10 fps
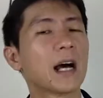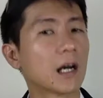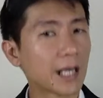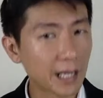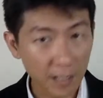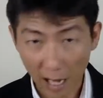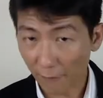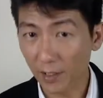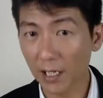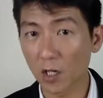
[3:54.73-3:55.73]
Again,
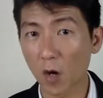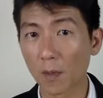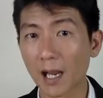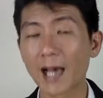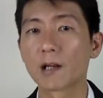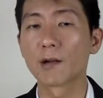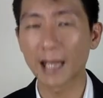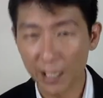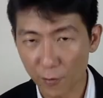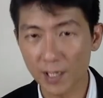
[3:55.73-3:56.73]
after they normalize,
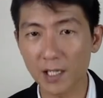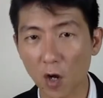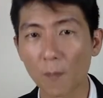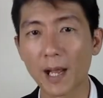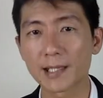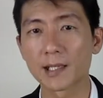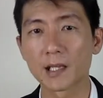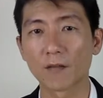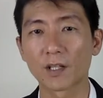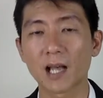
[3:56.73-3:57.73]
increase the complexity
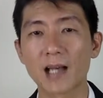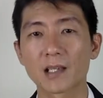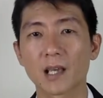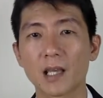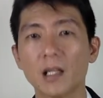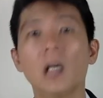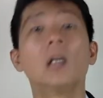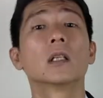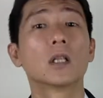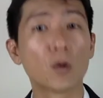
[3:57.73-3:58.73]
of the task again,
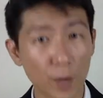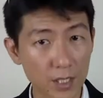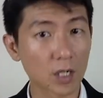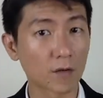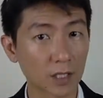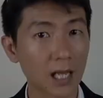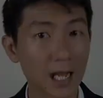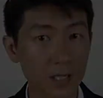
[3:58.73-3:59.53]
the duration of the task